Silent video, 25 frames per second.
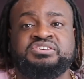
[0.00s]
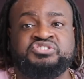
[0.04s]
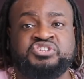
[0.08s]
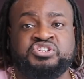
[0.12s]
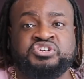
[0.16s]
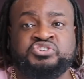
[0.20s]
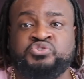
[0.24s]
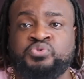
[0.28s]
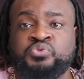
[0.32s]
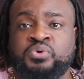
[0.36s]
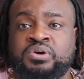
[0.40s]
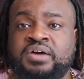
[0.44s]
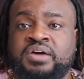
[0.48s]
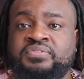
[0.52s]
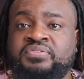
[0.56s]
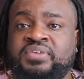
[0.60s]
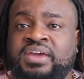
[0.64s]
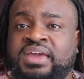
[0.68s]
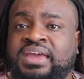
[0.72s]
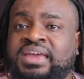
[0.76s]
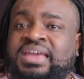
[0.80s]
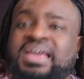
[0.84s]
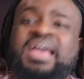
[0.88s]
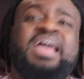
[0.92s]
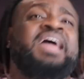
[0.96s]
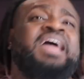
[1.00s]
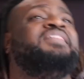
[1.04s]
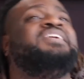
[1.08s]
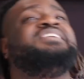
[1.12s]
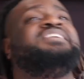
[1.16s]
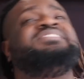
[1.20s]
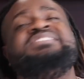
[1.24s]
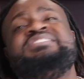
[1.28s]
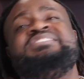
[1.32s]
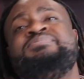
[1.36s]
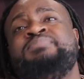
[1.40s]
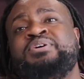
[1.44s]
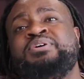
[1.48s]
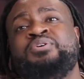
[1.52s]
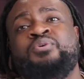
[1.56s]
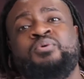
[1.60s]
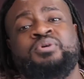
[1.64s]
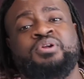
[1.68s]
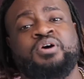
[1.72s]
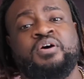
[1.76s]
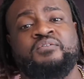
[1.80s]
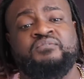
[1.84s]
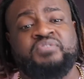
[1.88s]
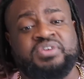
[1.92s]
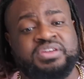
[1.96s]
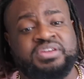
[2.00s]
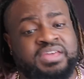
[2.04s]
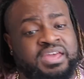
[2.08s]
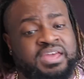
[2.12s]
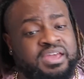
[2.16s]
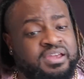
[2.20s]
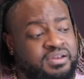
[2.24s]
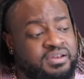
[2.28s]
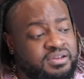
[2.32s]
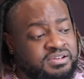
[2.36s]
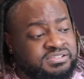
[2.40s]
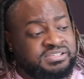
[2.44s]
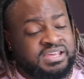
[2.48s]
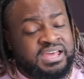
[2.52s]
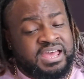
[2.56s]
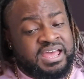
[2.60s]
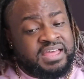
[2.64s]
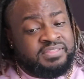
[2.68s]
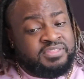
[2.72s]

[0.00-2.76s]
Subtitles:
she's doing her thing. This has been going on for years.